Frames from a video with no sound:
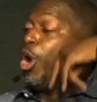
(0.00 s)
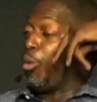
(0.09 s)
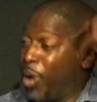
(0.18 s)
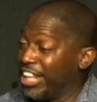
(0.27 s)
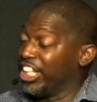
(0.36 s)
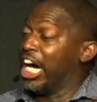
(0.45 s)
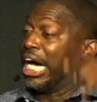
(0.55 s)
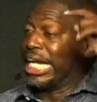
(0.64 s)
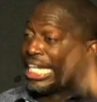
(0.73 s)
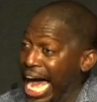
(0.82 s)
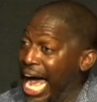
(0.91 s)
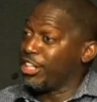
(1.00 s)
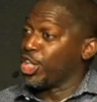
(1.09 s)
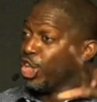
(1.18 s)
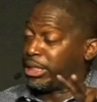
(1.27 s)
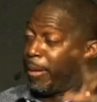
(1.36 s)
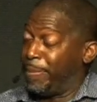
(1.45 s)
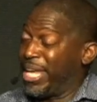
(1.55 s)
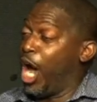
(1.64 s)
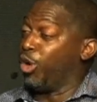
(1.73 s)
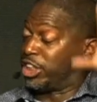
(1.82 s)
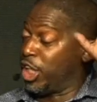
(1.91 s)
whether or not you should be
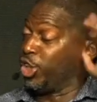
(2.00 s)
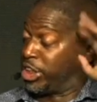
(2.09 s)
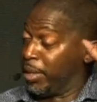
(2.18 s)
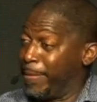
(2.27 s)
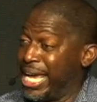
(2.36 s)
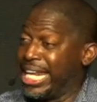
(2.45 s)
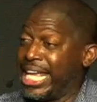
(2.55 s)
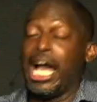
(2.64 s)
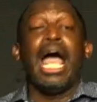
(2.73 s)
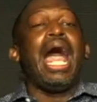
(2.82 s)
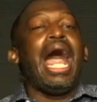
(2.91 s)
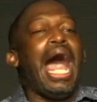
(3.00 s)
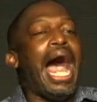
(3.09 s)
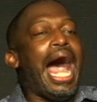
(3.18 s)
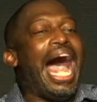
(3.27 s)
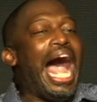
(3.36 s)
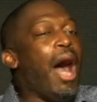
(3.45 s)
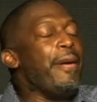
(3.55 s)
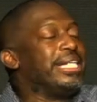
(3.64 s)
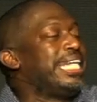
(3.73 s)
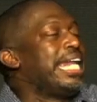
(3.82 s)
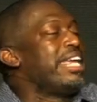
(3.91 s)
on social media how
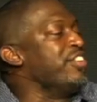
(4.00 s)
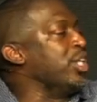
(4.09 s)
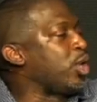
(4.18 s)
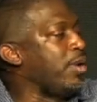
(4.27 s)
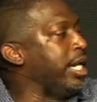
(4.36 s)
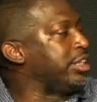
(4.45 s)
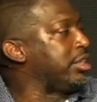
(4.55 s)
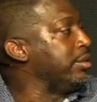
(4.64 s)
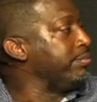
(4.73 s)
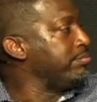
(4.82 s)
is that even a question?